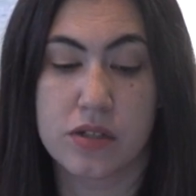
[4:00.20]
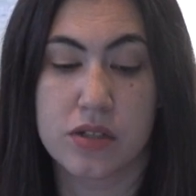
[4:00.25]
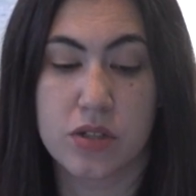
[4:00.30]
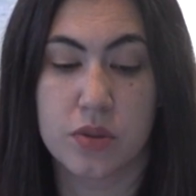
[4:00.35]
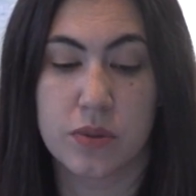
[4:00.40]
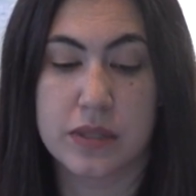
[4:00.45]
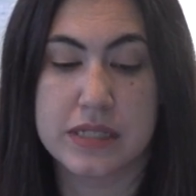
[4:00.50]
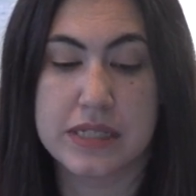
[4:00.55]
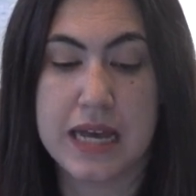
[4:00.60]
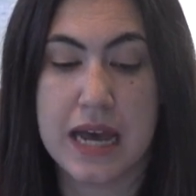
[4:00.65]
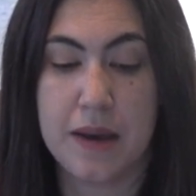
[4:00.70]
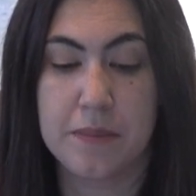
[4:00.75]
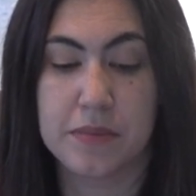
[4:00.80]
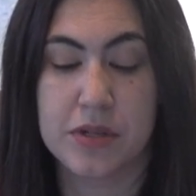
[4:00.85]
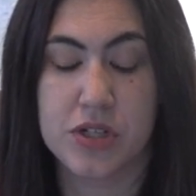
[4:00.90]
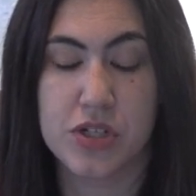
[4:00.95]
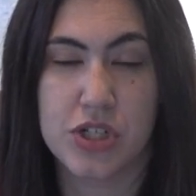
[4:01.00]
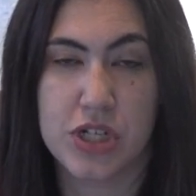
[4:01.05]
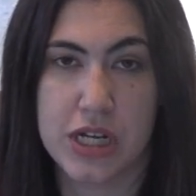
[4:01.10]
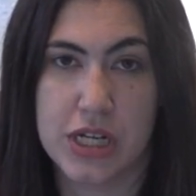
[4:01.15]
to adapt
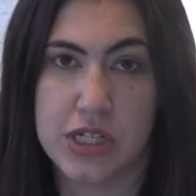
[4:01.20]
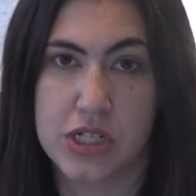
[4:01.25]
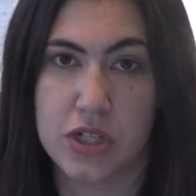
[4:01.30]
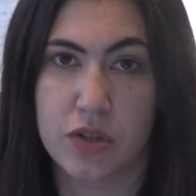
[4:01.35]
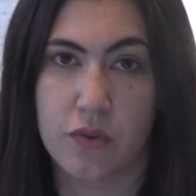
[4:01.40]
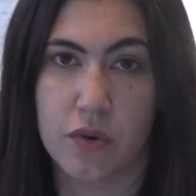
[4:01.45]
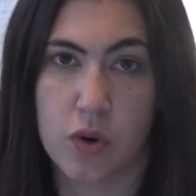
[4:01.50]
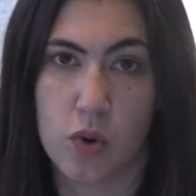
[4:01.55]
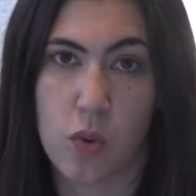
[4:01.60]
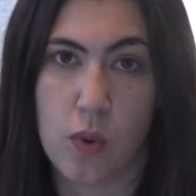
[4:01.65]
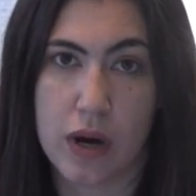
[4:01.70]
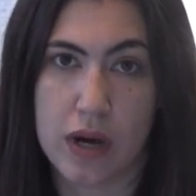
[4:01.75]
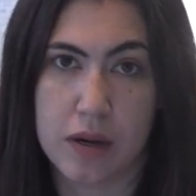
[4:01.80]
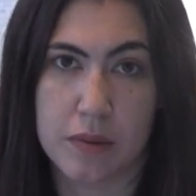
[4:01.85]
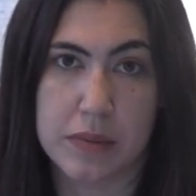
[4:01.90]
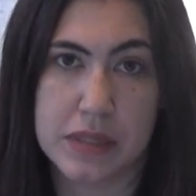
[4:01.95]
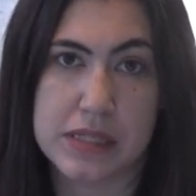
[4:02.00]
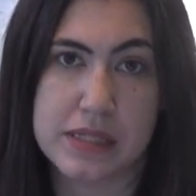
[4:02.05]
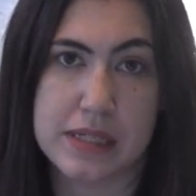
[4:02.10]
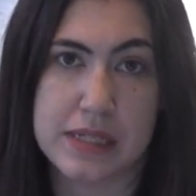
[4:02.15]
to changing
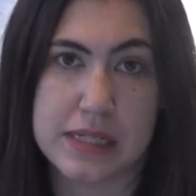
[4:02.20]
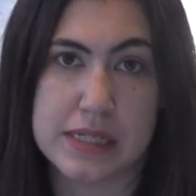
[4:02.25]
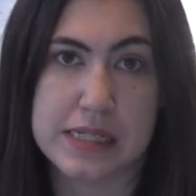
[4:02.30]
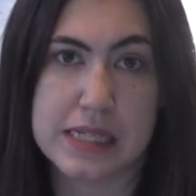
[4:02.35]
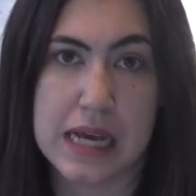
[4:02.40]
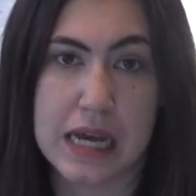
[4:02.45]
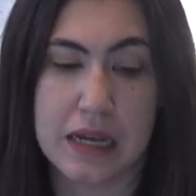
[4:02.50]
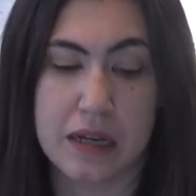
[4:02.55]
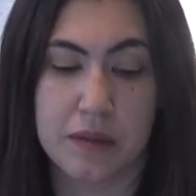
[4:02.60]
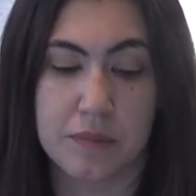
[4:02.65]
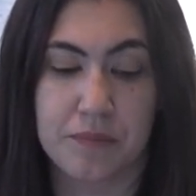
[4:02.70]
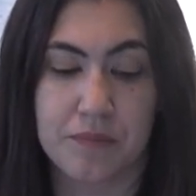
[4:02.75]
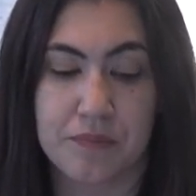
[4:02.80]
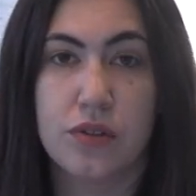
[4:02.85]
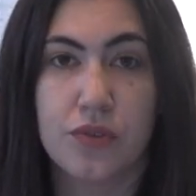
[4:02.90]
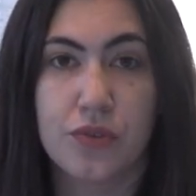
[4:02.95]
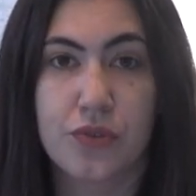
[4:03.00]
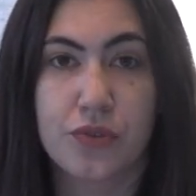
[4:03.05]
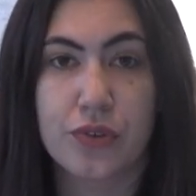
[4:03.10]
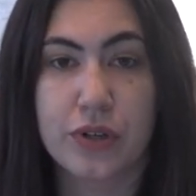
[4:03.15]
requirements and design.
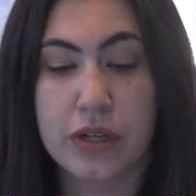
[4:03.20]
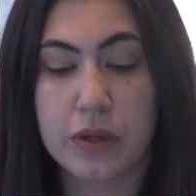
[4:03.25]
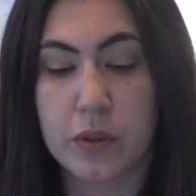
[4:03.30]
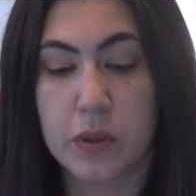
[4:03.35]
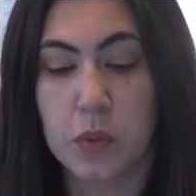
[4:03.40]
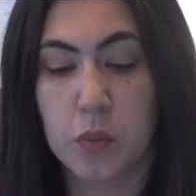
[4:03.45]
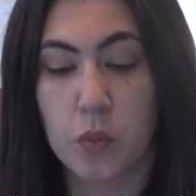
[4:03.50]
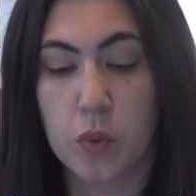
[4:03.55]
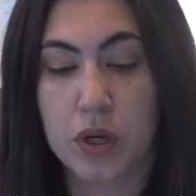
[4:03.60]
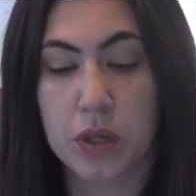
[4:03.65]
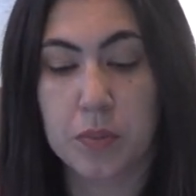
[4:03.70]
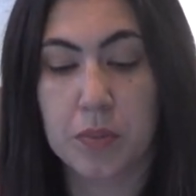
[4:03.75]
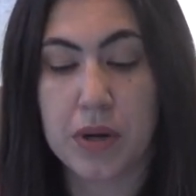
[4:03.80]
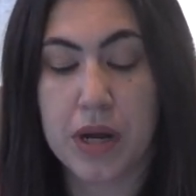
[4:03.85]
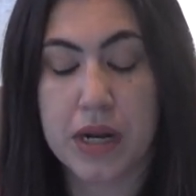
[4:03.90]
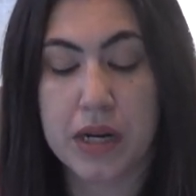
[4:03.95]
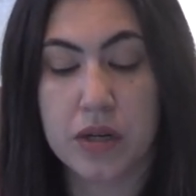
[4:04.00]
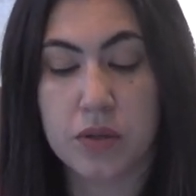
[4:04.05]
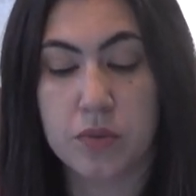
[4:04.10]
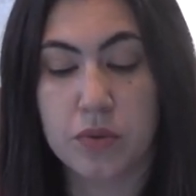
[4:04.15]
Frequent work
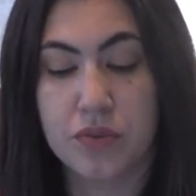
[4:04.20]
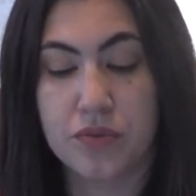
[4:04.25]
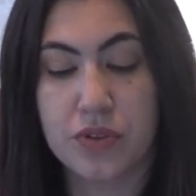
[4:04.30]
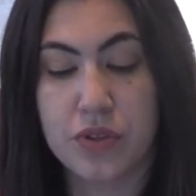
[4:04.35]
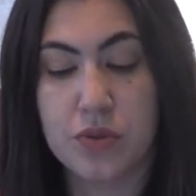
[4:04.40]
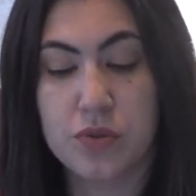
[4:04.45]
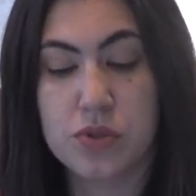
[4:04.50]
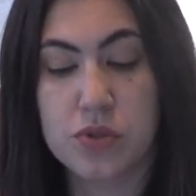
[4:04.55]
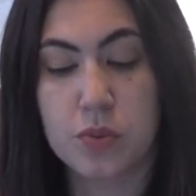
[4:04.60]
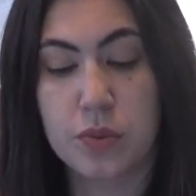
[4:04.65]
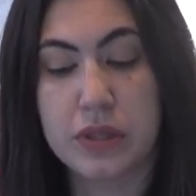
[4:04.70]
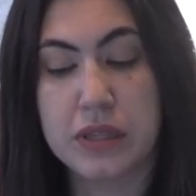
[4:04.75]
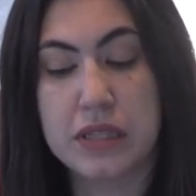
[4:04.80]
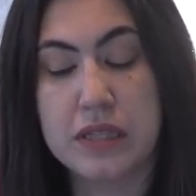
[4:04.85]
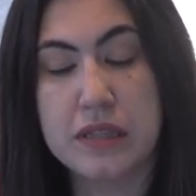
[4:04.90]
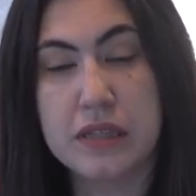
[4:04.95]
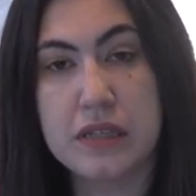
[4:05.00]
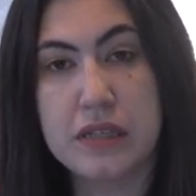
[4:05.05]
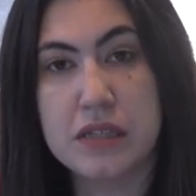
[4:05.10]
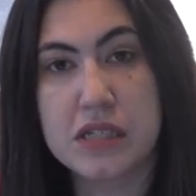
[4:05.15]
product reviews
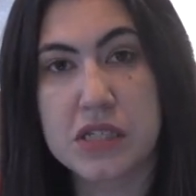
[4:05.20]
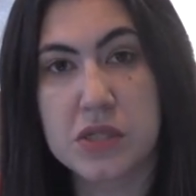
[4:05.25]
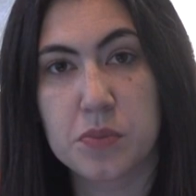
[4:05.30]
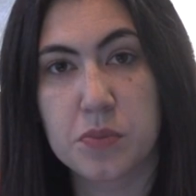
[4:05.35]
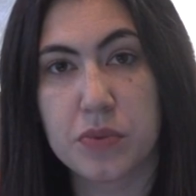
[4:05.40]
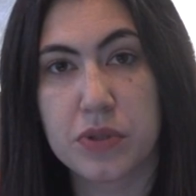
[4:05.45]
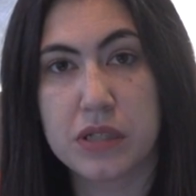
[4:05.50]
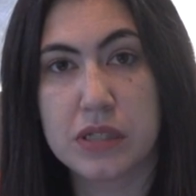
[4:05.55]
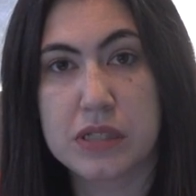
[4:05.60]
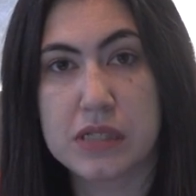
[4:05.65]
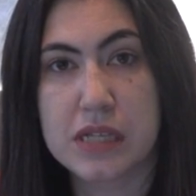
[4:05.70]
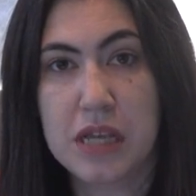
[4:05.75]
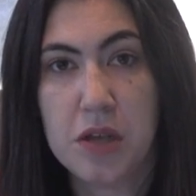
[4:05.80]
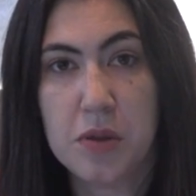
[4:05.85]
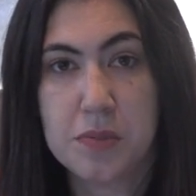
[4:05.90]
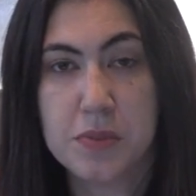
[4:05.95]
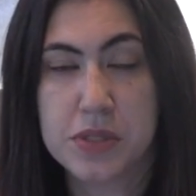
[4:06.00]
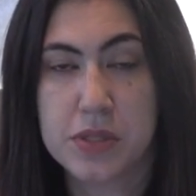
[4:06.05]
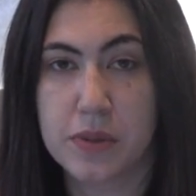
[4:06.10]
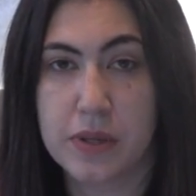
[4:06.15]
within these sprints
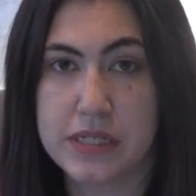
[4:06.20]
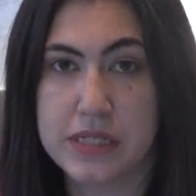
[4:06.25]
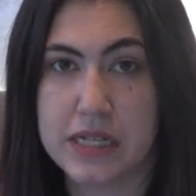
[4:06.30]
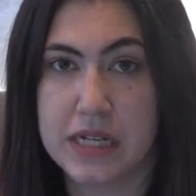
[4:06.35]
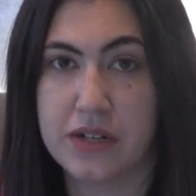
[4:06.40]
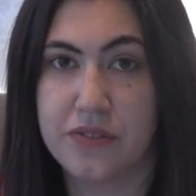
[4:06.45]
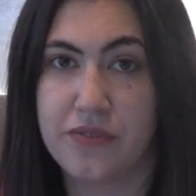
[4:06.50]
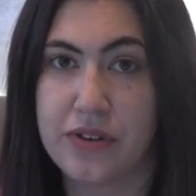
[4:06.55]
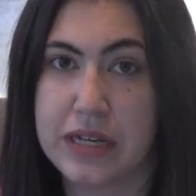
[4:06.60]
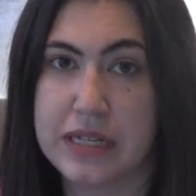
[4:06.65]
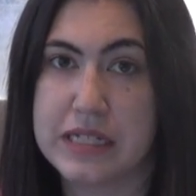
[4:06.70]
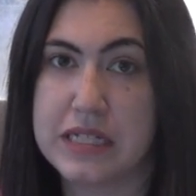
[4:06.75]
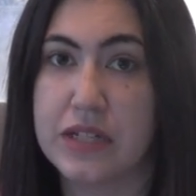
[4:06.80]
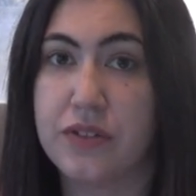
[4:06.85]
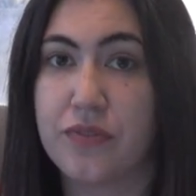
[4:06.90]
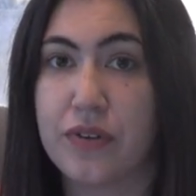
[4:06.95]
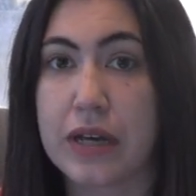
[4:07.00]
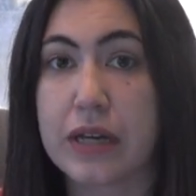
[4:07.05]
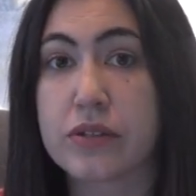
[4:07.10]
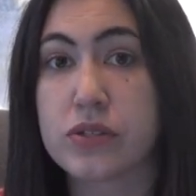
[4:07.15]
helps to identify
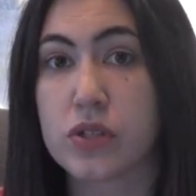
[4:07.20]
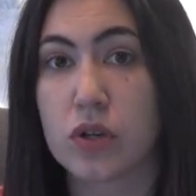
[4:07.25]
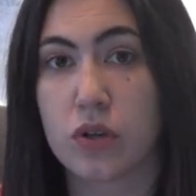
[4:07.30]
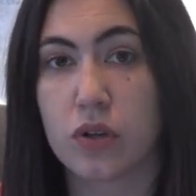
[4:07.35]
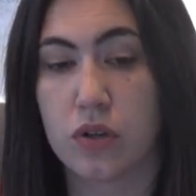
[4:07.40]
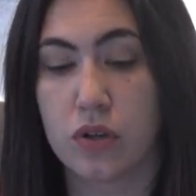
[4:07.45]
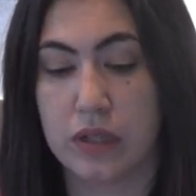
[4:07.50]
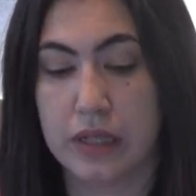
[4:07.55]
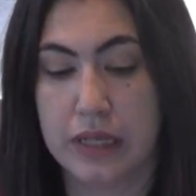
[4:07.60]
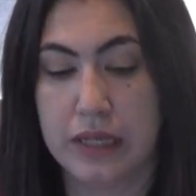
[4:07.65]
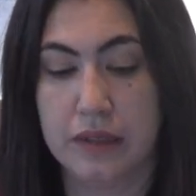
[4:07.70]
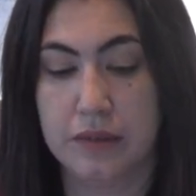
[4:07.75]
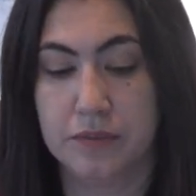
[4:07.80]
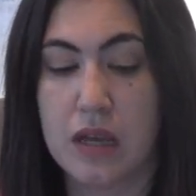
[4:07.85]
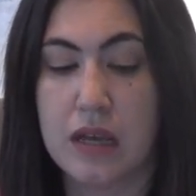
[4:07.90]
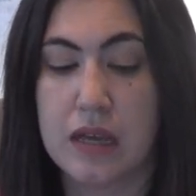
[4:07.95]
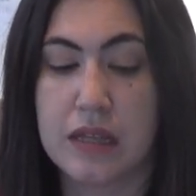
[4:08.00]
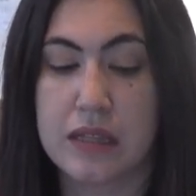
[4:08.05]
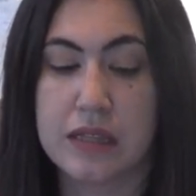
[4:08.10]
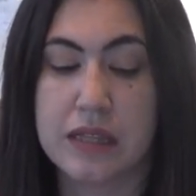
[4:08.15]
defects early.
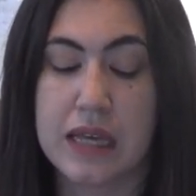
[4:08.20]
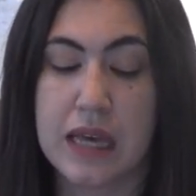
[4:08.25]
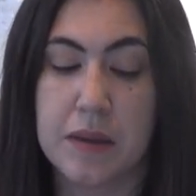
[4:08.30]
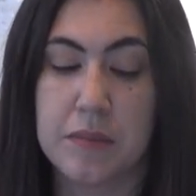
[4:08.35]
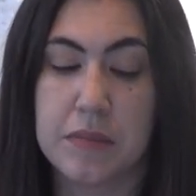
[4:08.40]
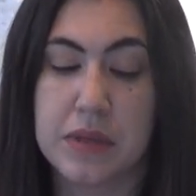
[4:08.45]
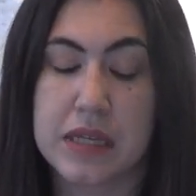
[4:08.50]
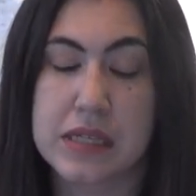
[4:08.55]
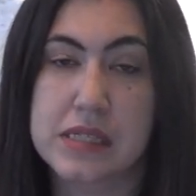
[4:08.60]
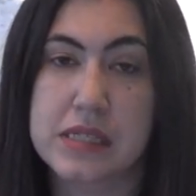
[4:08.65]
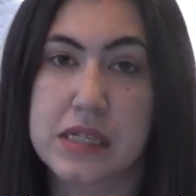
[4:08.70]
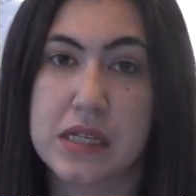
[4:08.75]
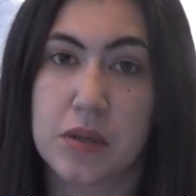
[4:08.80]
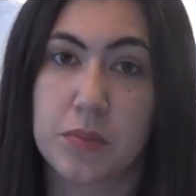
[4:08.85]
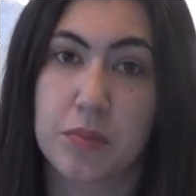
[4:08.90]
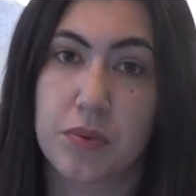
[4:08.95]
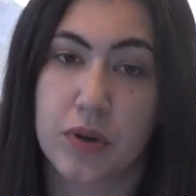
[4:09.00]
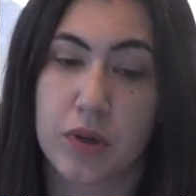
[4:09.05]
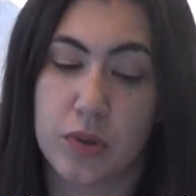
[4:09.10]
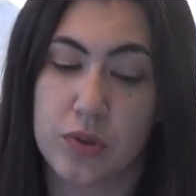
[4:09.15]
The MBSE
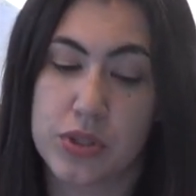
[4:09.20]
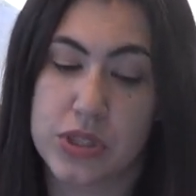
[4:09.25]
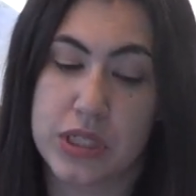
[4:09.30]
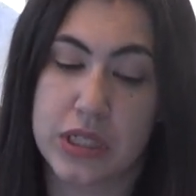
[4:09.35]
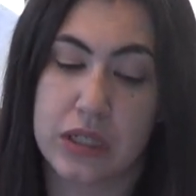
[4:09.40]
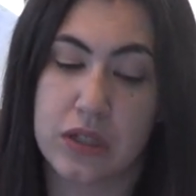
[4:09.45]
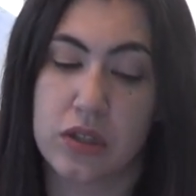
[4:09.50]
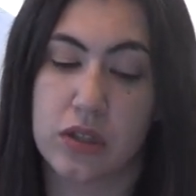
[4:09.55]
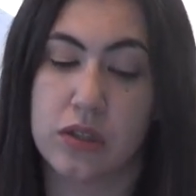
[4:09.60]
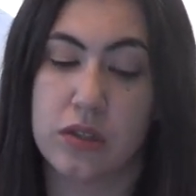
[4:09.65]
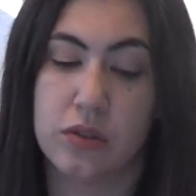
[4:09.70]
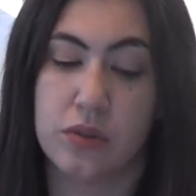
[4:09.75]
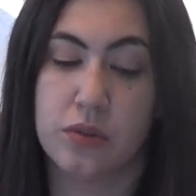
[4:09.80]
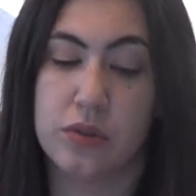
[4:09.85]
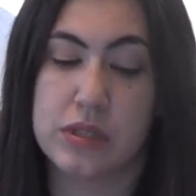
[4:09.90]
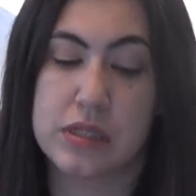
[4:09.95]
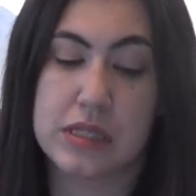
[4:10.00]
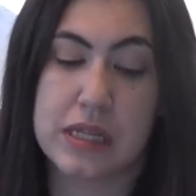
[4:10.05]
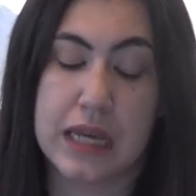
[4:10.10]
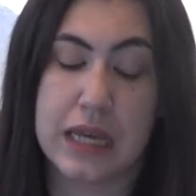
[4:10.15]
approach
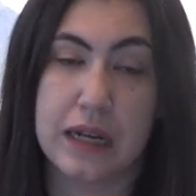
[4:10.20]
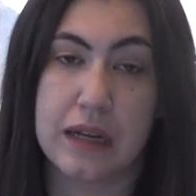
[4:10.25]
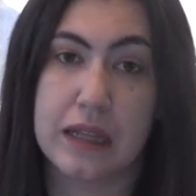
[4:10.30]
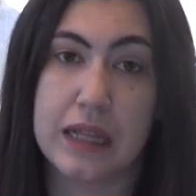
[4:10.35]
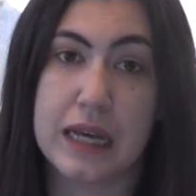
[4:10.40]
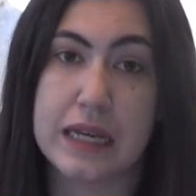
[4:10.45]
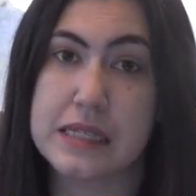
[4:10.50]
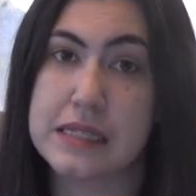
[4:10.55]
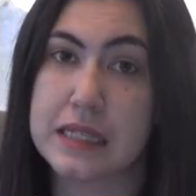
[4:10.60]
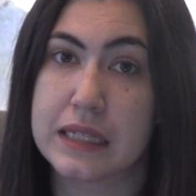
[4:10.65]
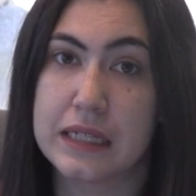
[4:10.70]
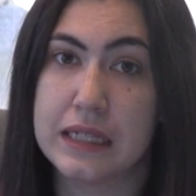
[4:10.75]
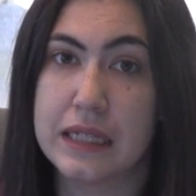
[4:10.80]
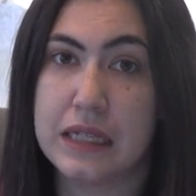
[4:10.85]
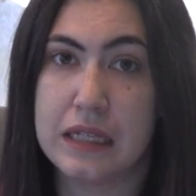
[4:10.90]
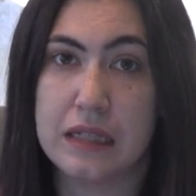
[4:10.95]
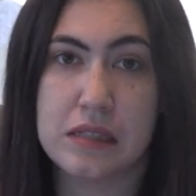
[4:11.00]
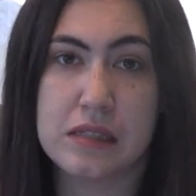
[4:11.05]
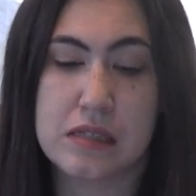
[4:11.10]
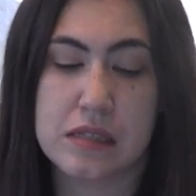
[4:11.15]
includes analyzing
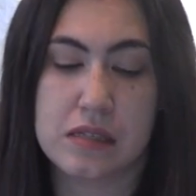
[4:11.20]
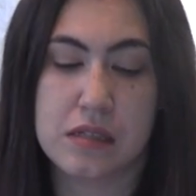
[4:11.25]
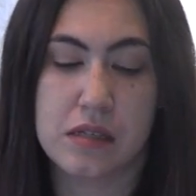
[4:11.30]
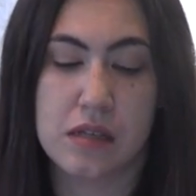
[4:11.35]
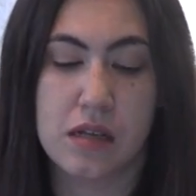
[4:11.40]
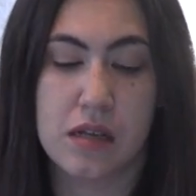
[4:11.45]
needs,